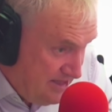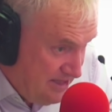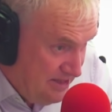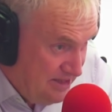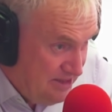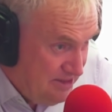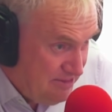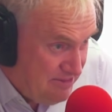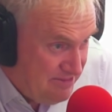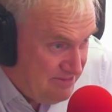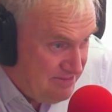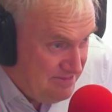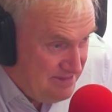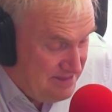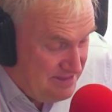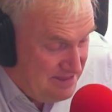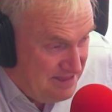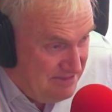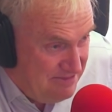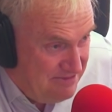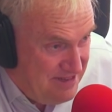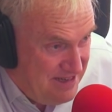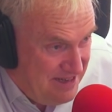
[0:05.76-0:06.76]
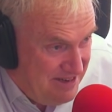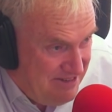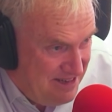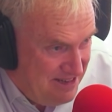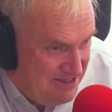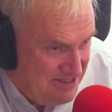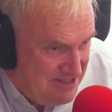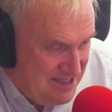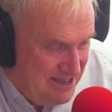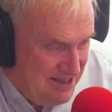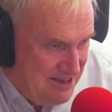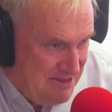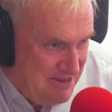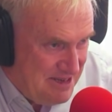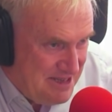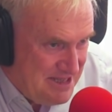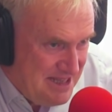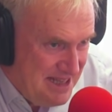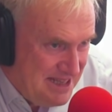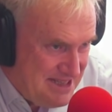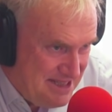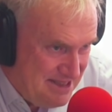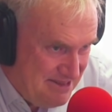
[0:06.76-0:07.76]
is another very interesting area, because
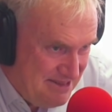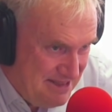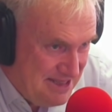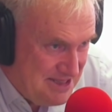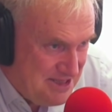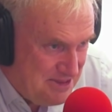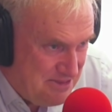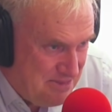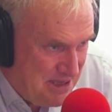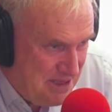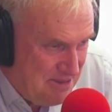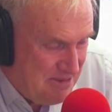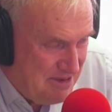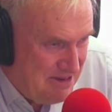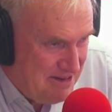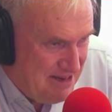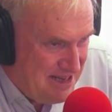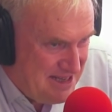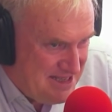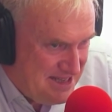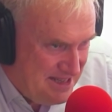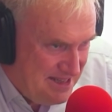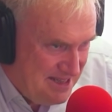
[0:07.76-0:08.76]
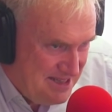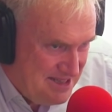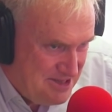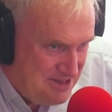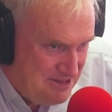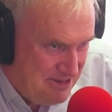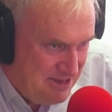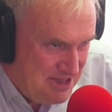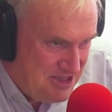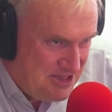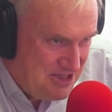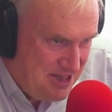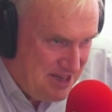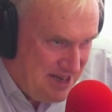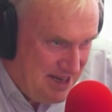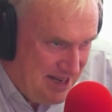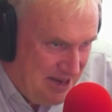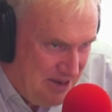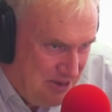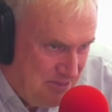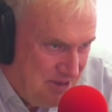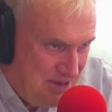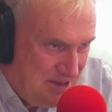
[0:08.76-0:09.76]
lots of people are asking this question
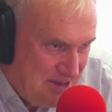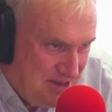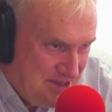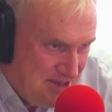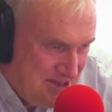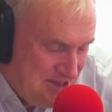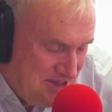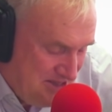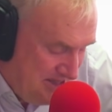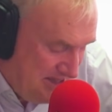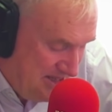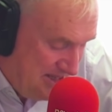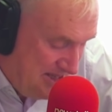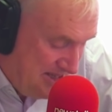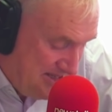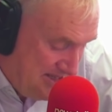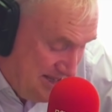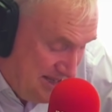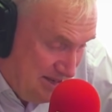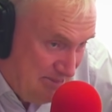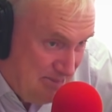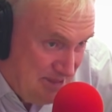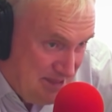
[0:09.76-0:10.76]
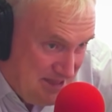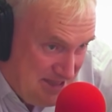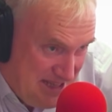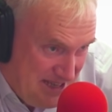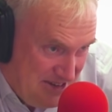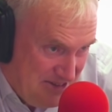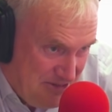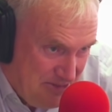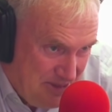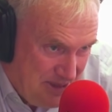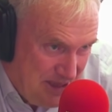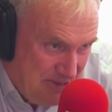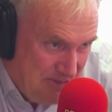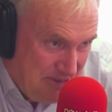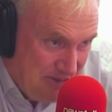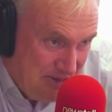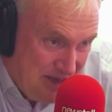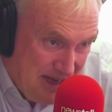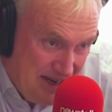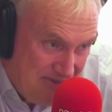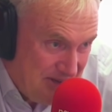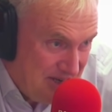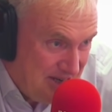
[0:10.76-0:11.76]
now because they're taking samples, say, from people who
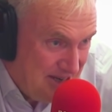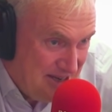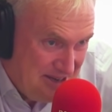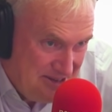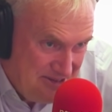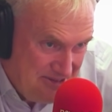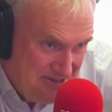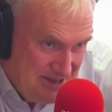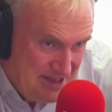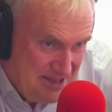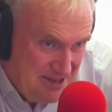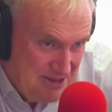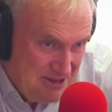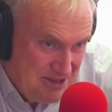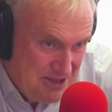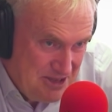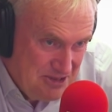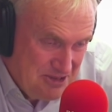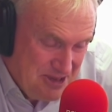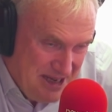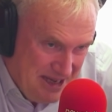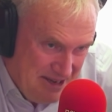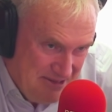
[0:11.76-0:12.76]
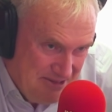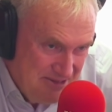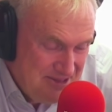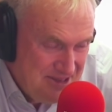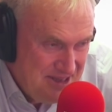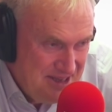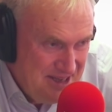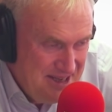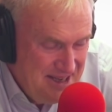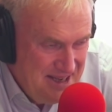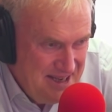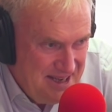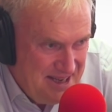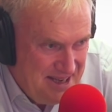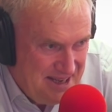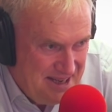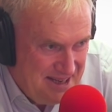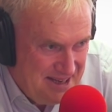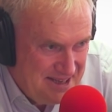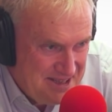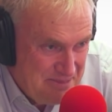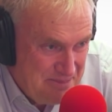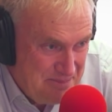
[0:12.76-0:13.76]
never got infected, who should have.
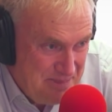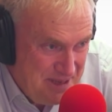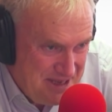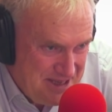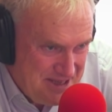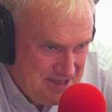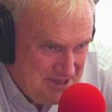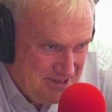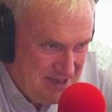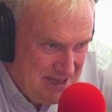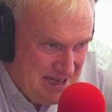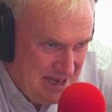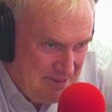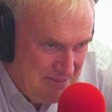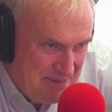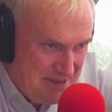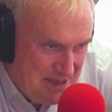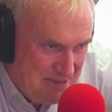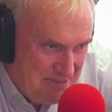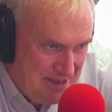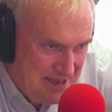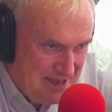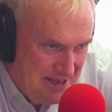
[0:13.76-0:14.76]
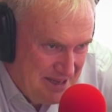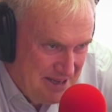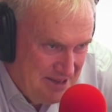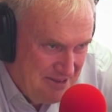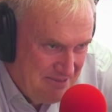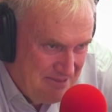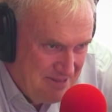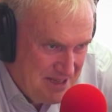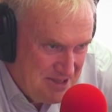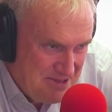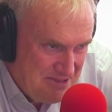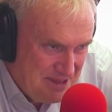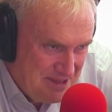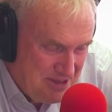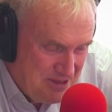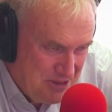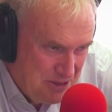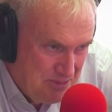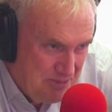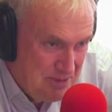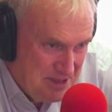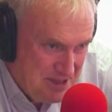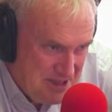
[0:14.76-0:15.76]
There's a big study happening, in fact, you love this, with
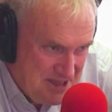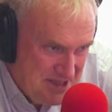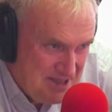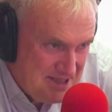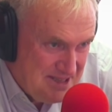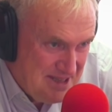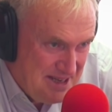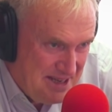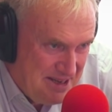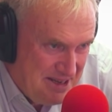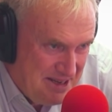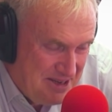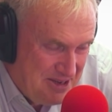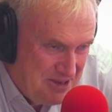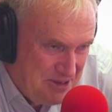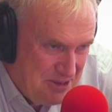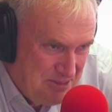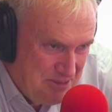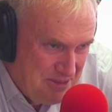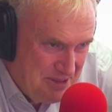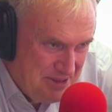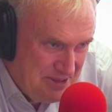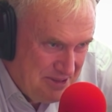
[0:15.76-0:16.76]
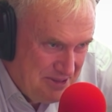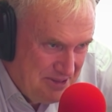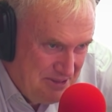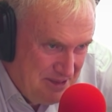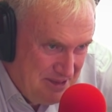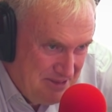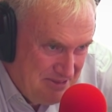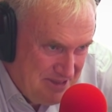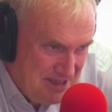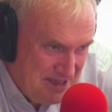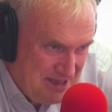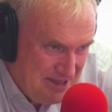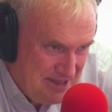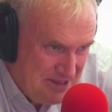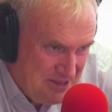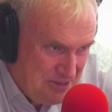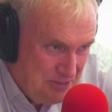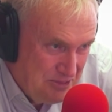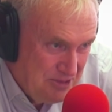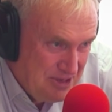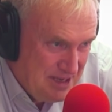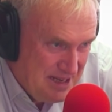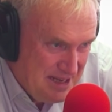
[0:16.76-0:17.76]
couples, say a couple who live together,
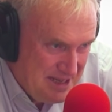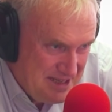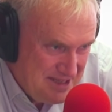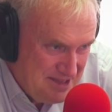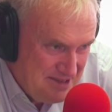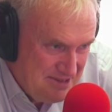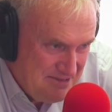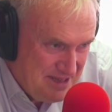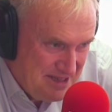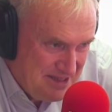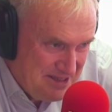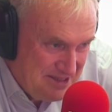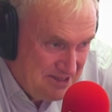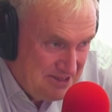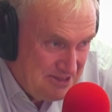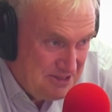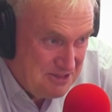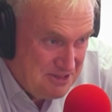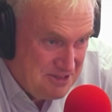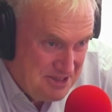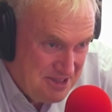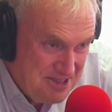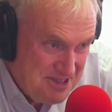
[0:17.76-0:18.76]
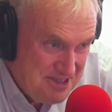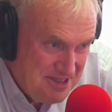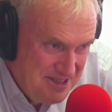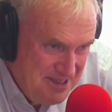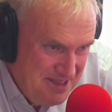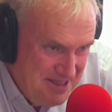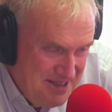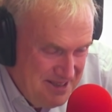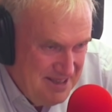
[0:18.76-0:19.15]
one gets infected, the other doesn't,